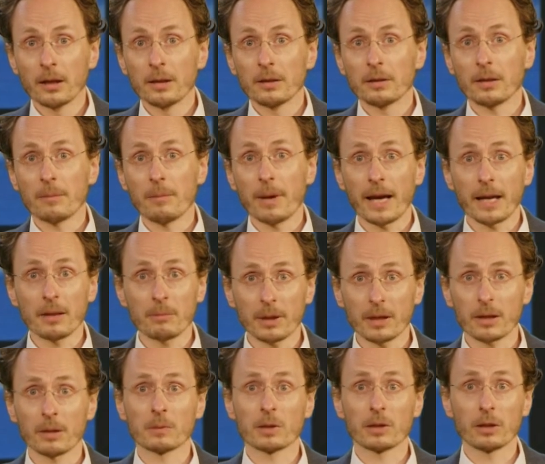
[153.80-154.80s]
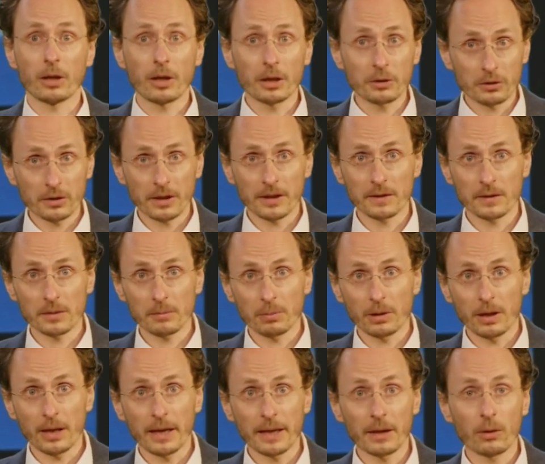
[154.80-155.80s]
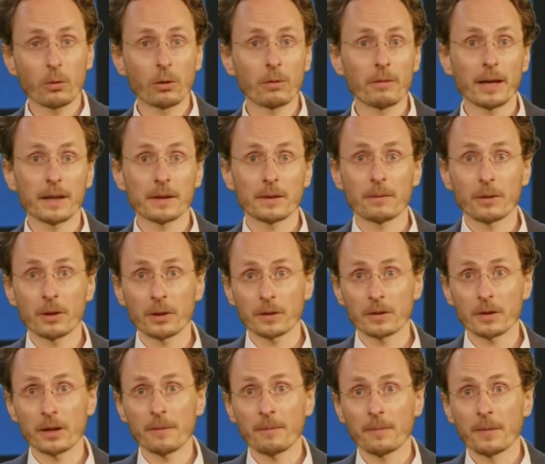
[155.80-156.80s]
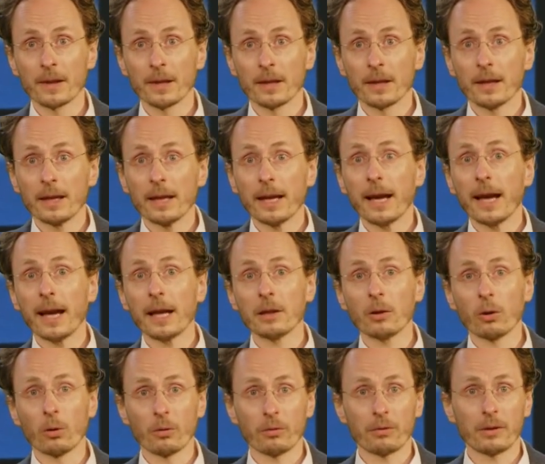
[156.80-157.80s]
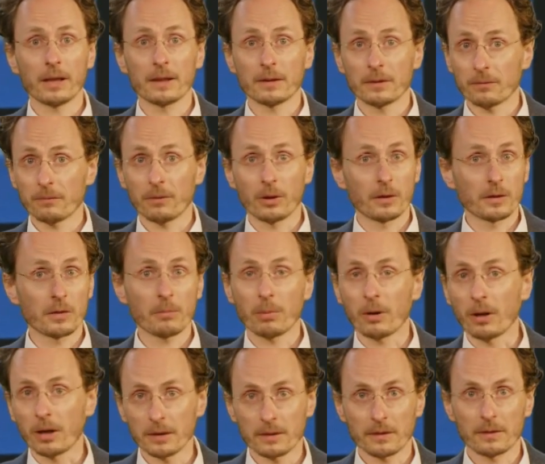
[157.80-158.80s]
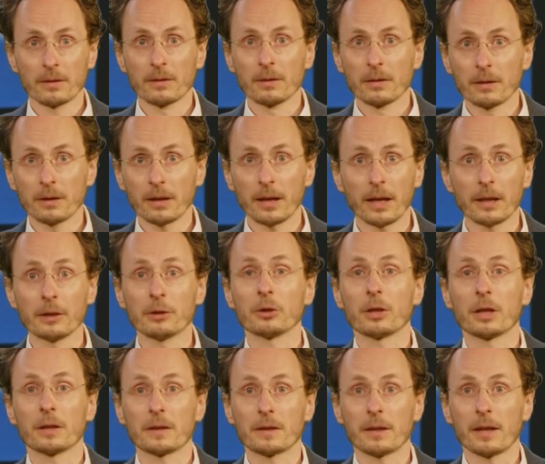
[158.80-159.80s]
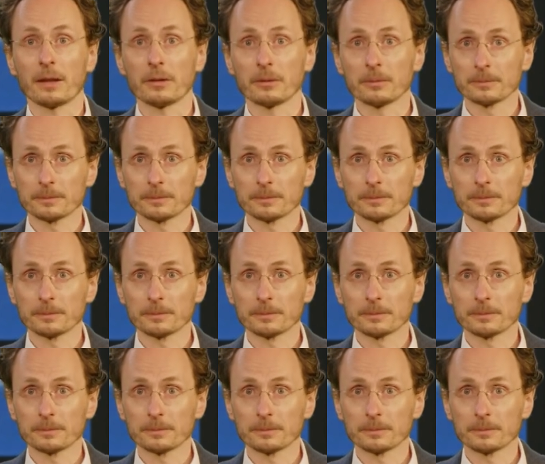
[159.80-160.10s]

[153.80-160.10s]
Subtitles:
Demand becomes larger than supply, or vice versa, and the whole thing falls apart and shuts down.